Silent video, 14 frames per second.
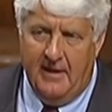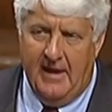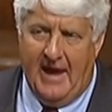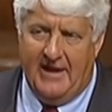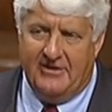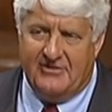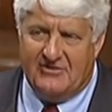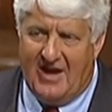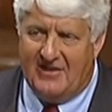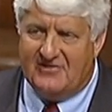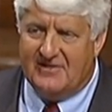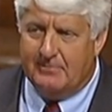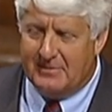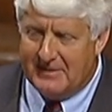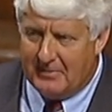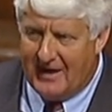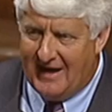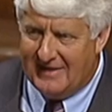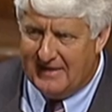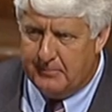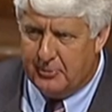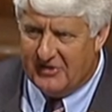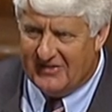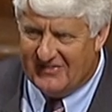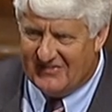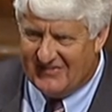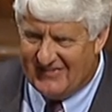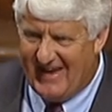and does not simply blindly put a
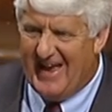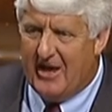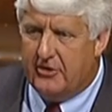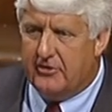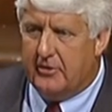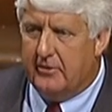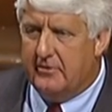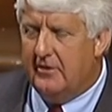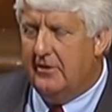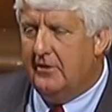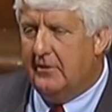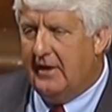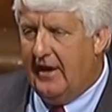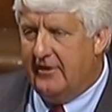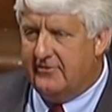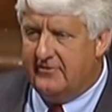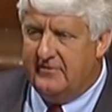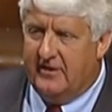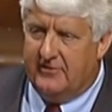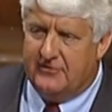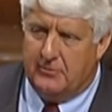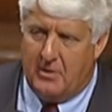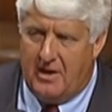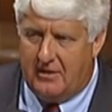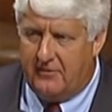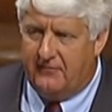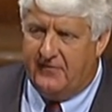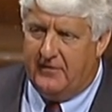standard, as Nelson
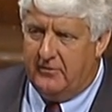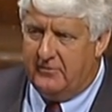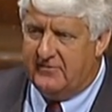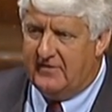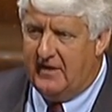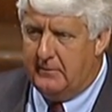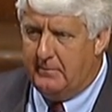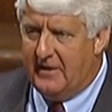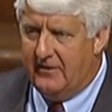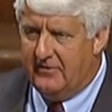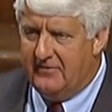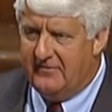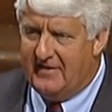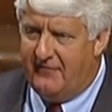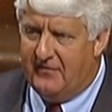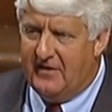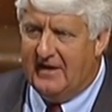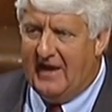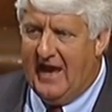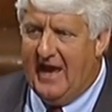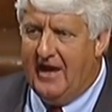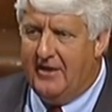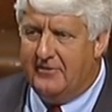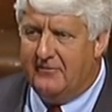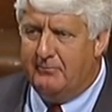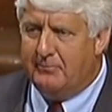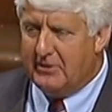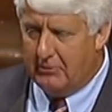Rockefeller said, by the deafening hand
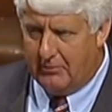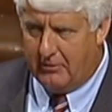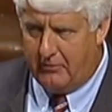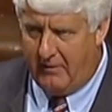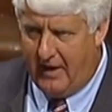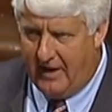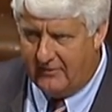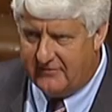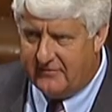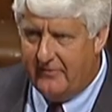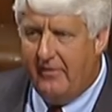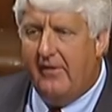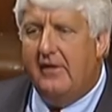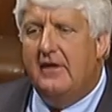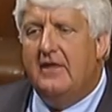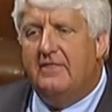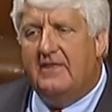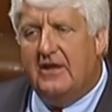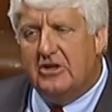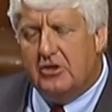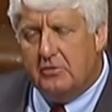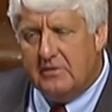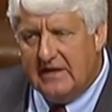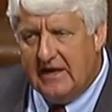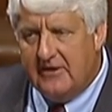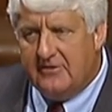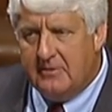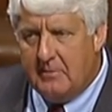of bureaucrats, then you
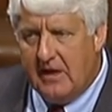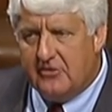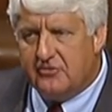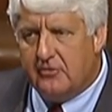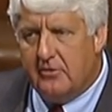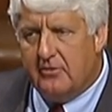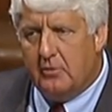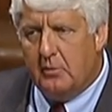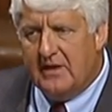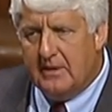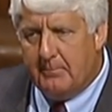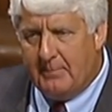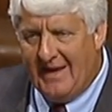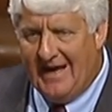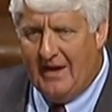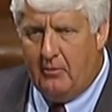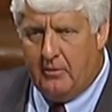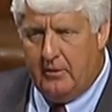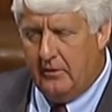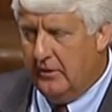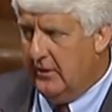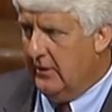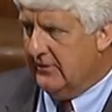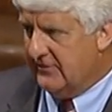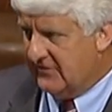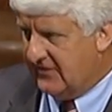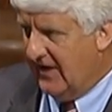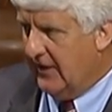need to make sure that we empower
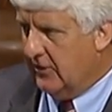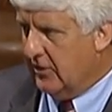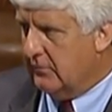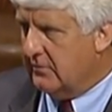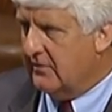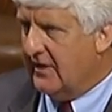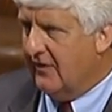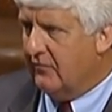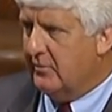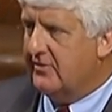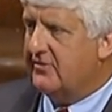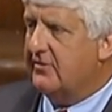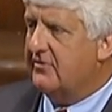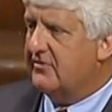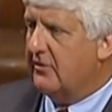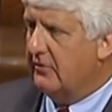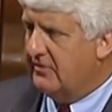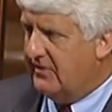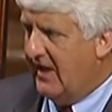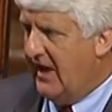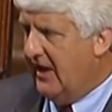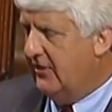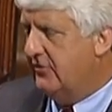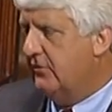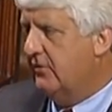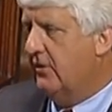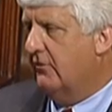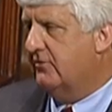state and local governments so they
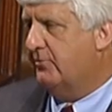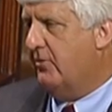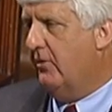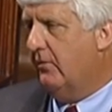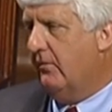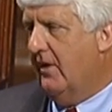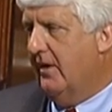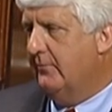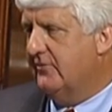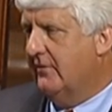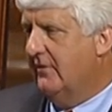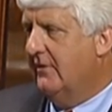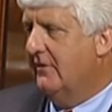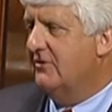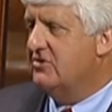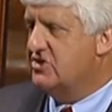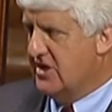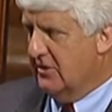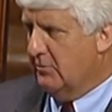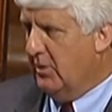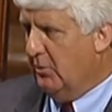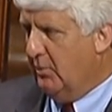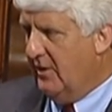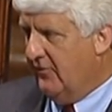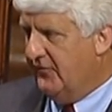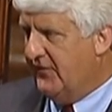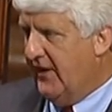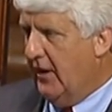do those programs. General
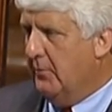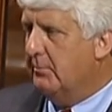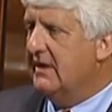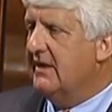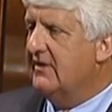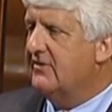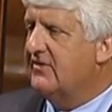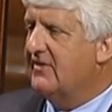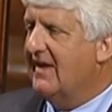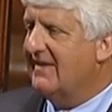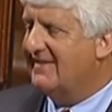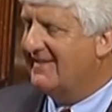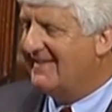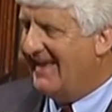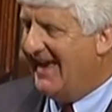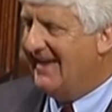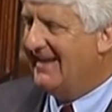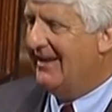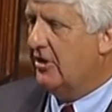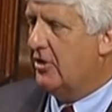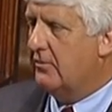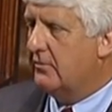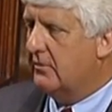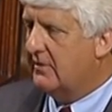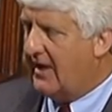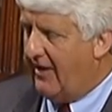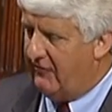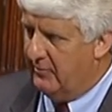welfare means that state and local
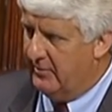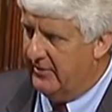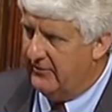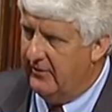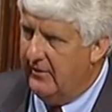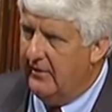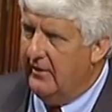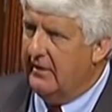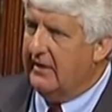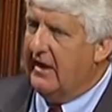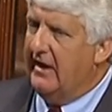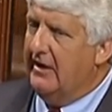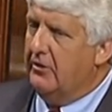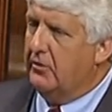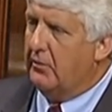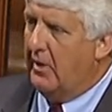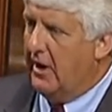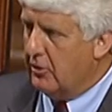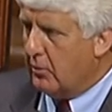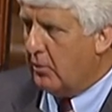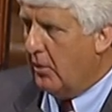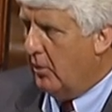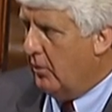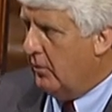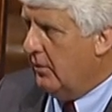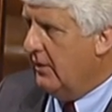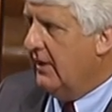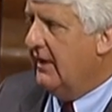government get a greater
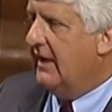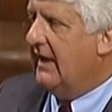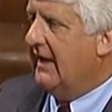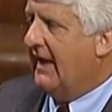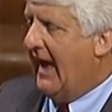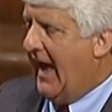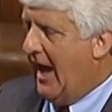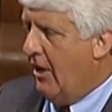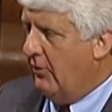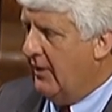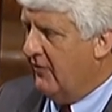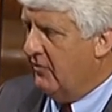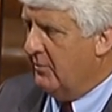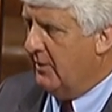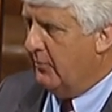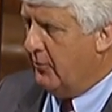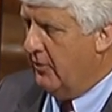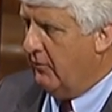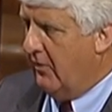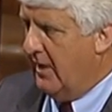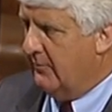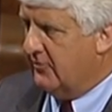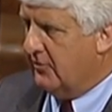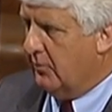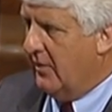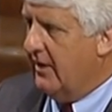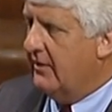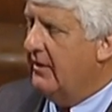role in how government programs are
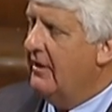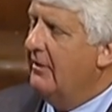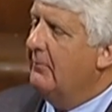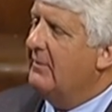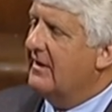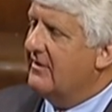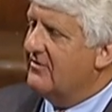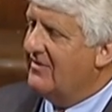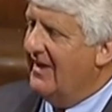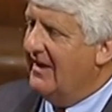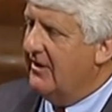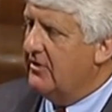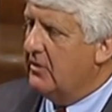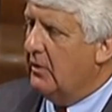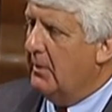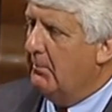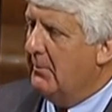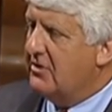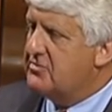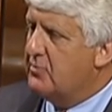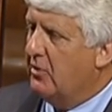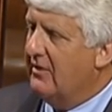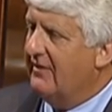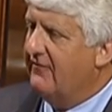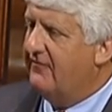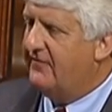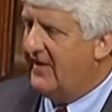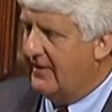run because they can do it much more
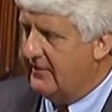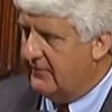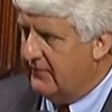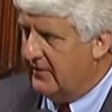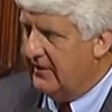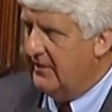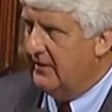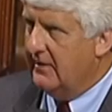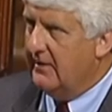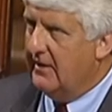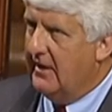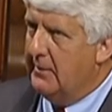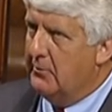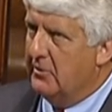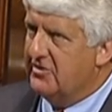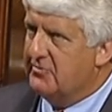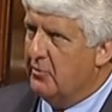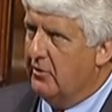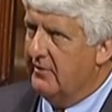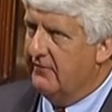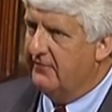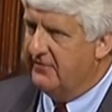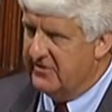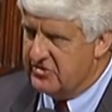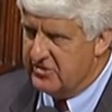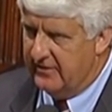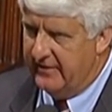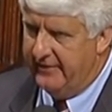effectively and much more
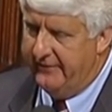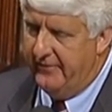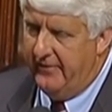efficiently.